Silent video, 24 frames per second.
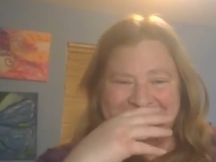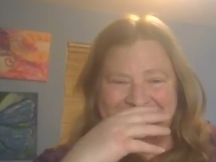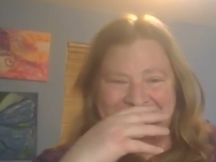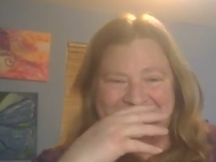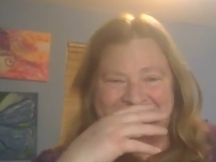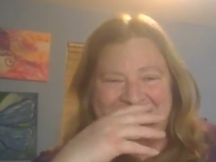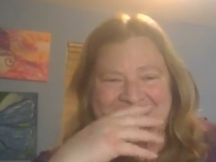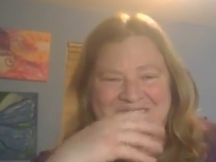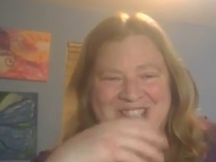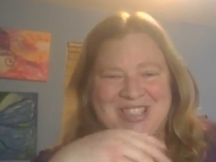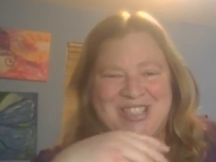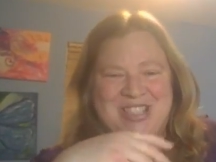
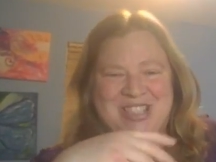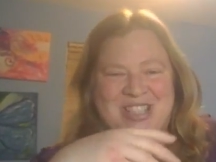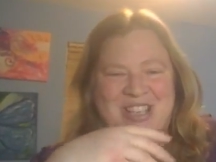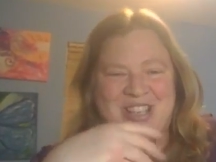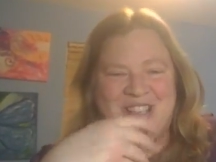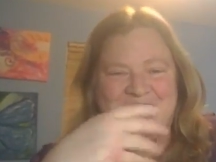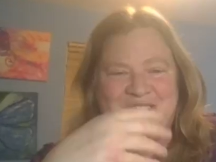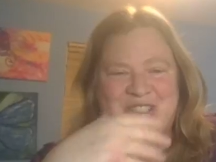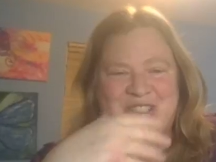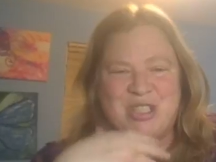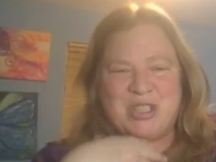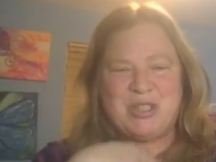but it's uh,
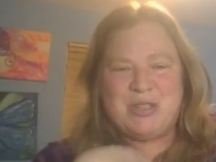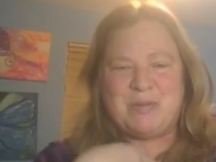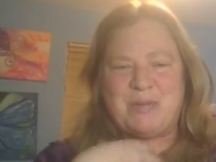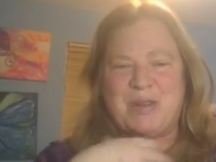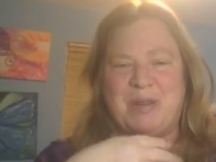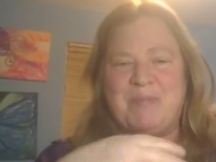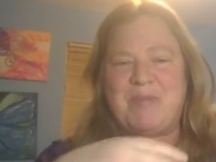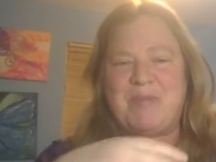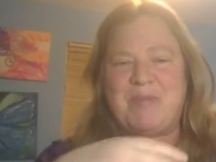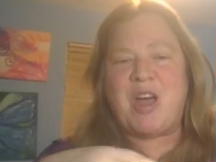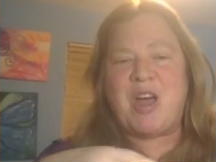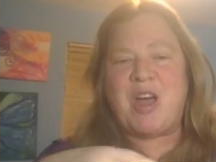excuse
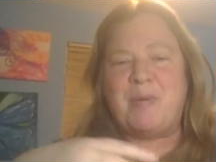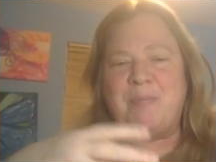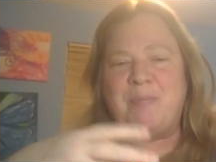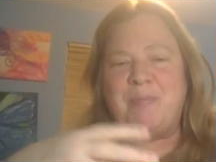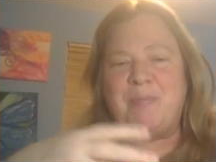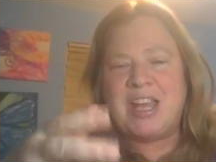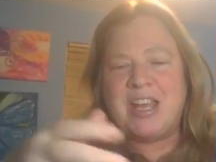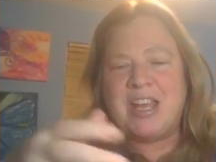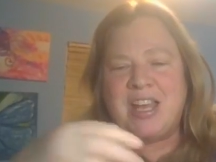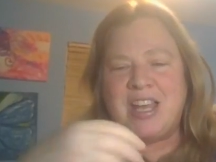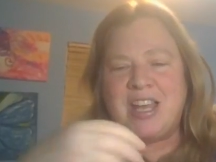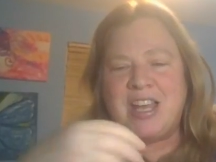me, um,
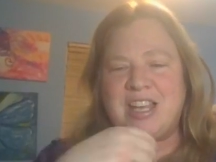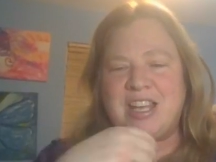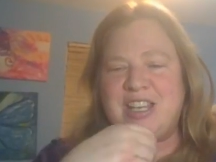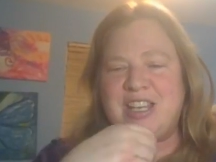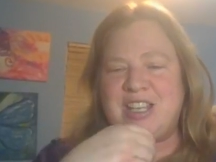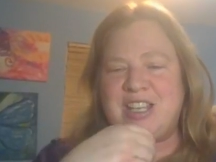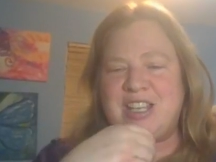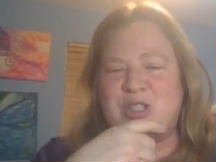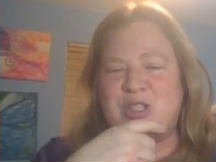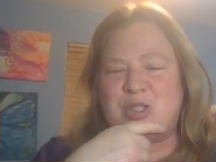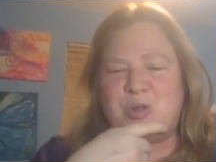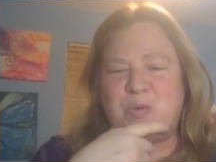it
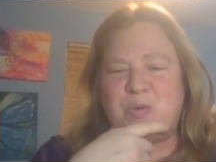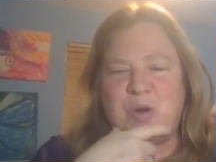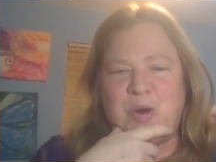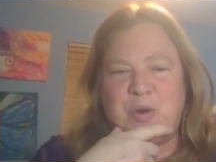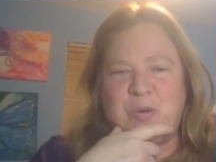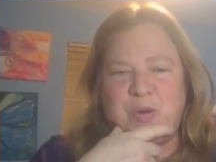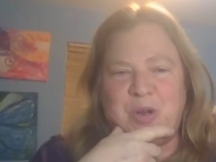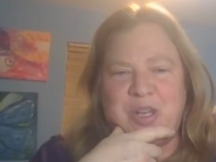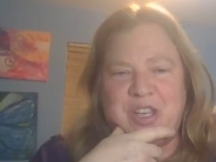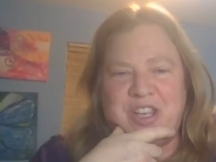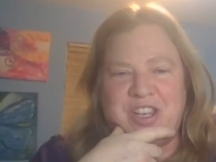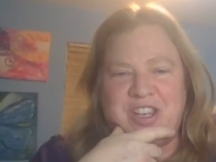is what
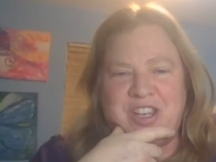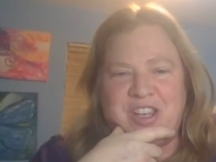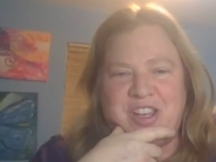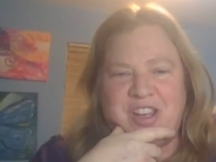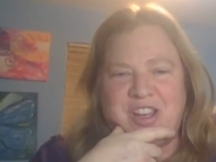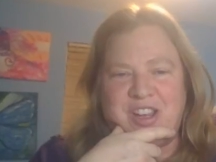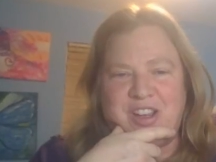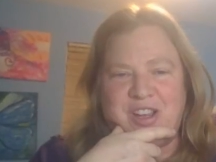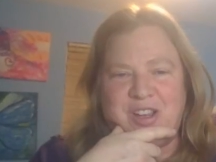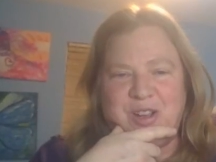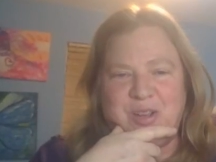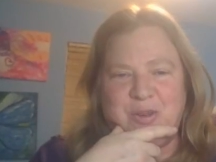we
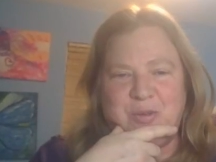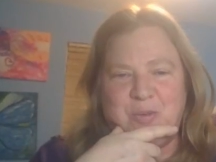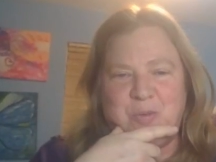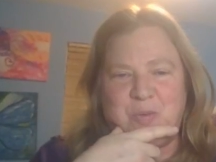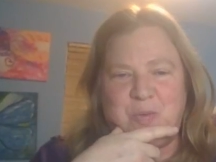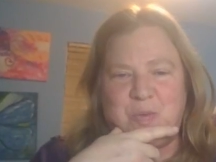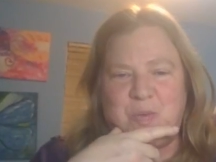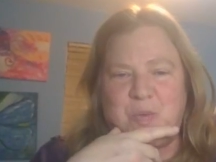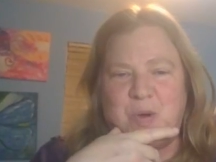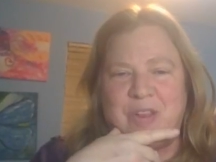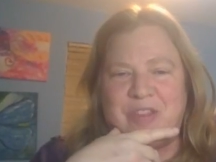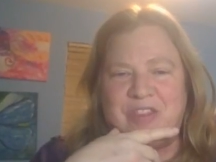uh,
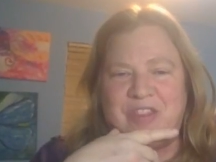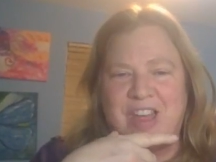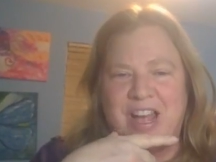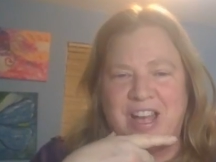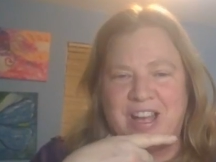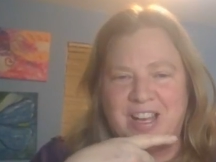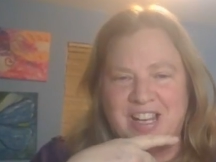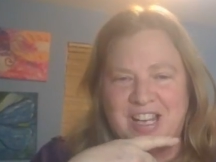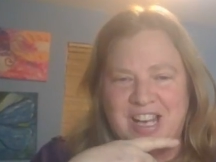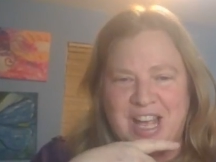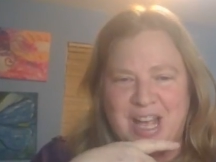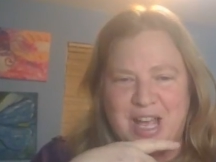what
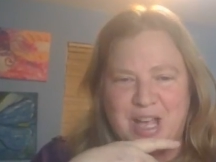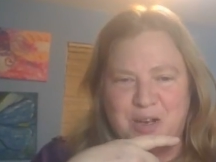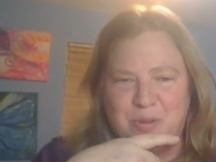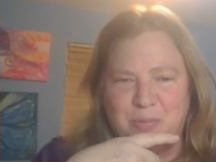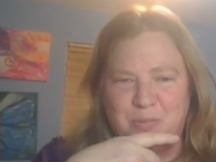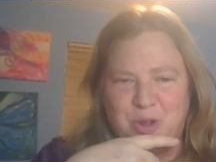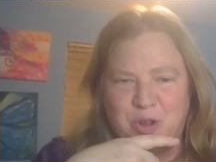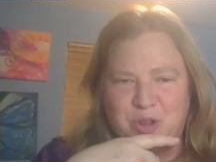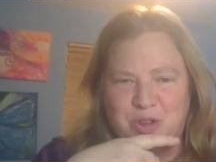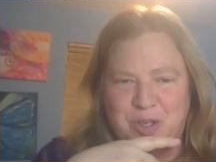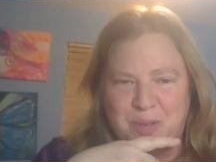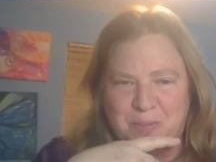that
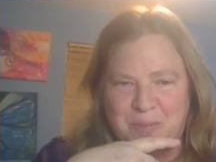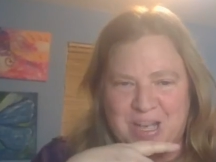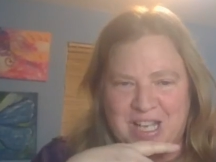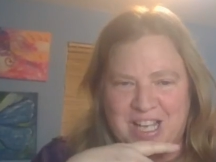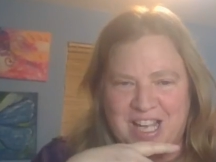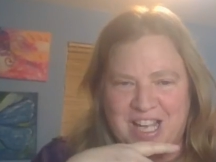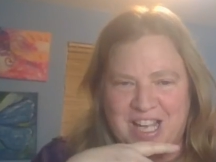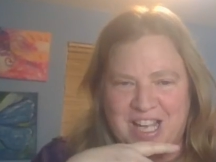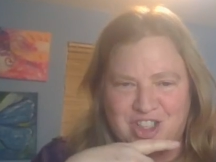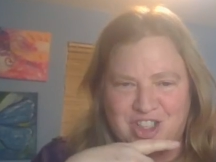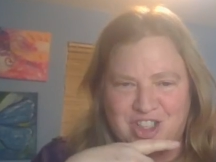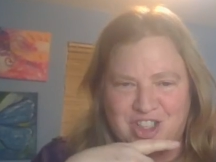animal to me
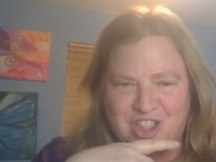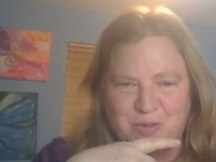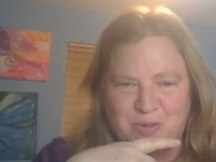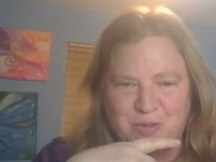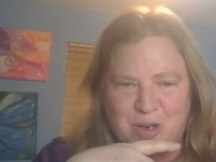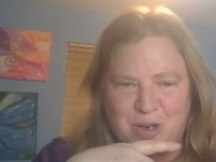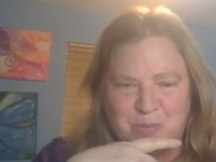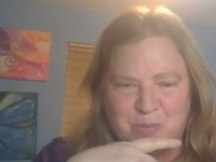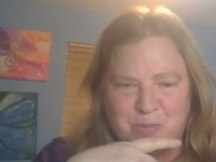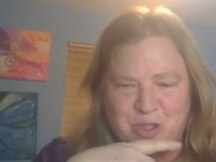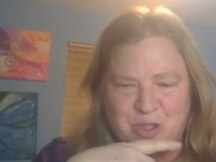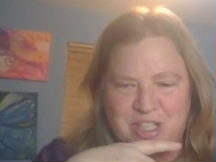actually
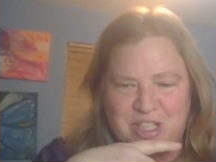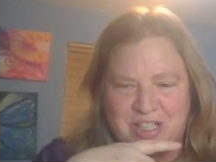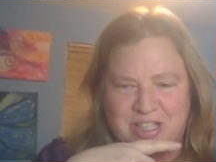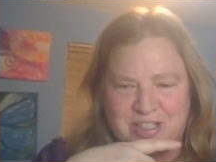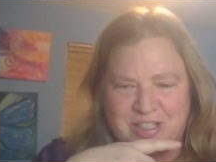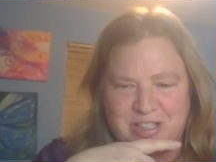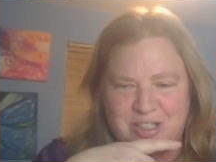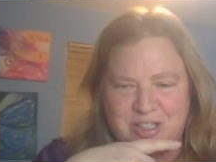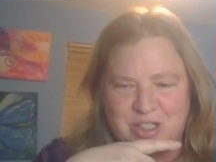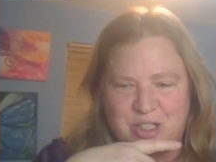represents.